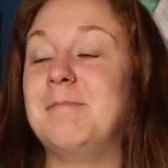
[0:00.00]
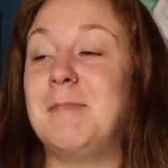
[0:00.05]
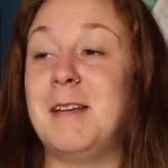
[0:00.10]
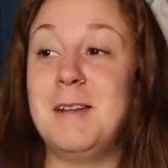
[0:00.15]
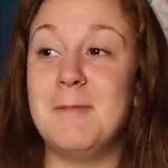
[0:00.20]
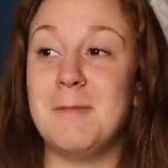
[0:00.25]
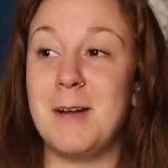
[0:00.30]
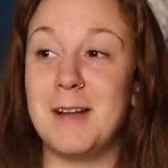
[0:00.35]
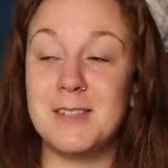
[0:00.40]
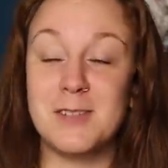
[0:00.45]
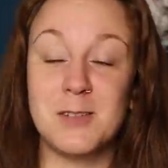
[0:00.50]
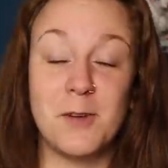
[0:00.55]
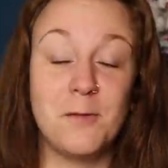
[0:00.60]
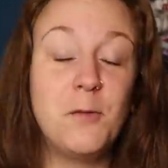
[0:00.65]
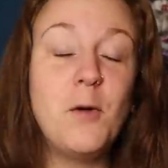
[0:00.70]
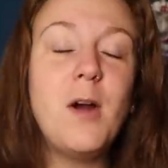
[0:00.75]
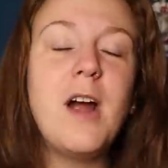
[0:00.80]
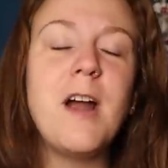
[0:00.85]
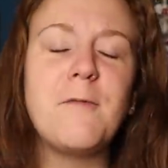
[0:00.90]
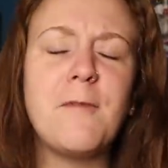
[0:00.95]
Anyway, so
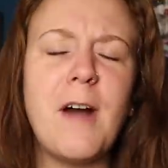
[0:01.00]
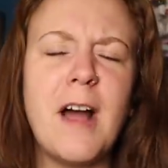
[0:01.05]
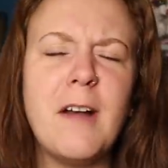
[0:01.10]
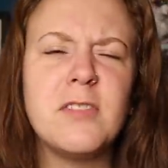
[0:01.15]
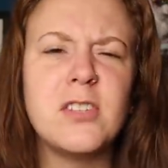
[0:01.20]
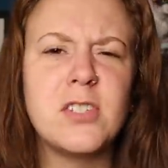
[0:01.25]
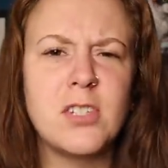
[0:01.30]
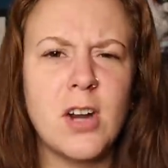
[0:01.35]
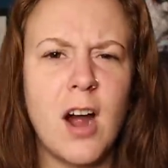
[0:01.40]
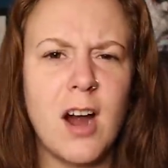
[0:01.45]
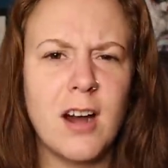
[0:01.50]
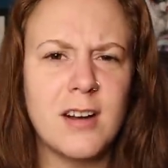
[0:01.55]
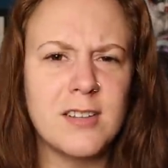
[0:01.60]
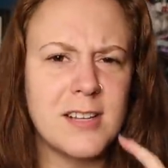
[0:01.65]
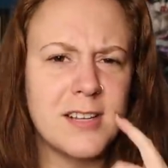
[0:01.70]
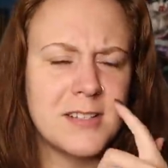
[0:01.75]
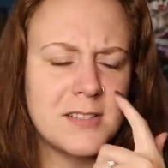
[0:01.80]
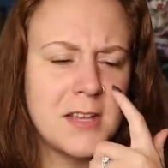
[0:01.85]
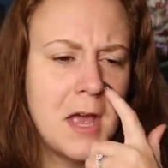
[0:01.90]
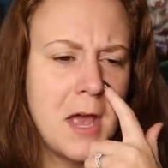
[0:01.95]
four out of five stars,
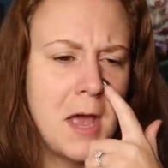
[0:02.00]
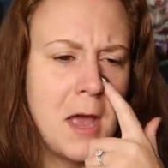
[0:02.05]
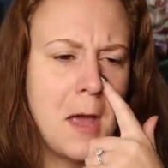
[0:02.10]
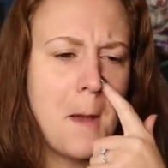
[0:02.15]
because